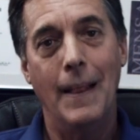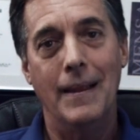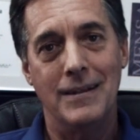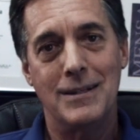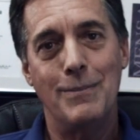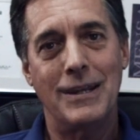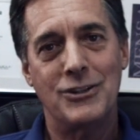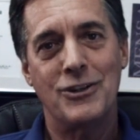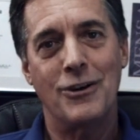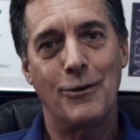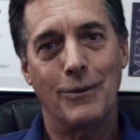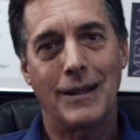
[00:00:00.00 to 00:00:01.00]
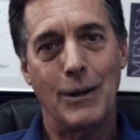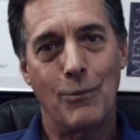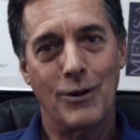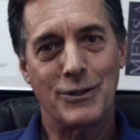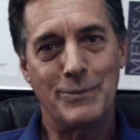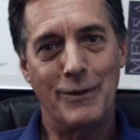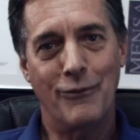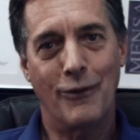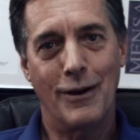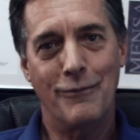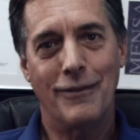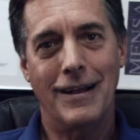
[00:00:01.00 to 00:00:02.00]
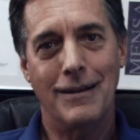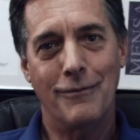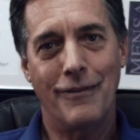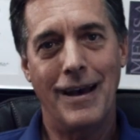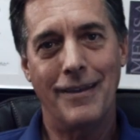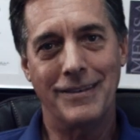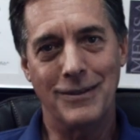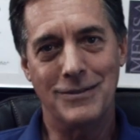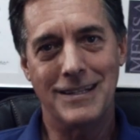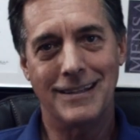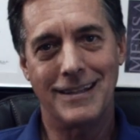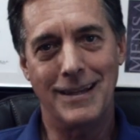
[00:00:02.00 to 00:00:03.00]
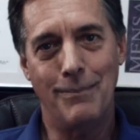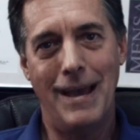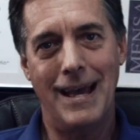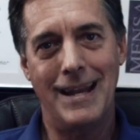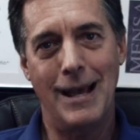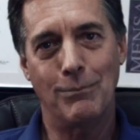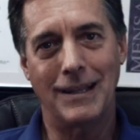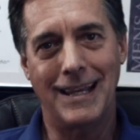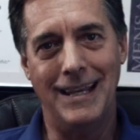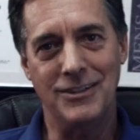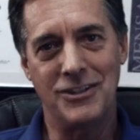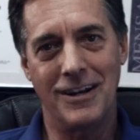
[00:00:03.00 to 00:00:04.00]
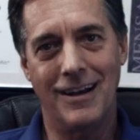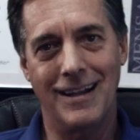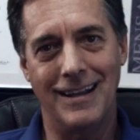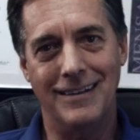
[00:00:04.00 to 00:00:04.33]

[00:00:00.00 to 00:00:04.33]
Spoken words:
to make sure it really works before I file the utility patent application on it.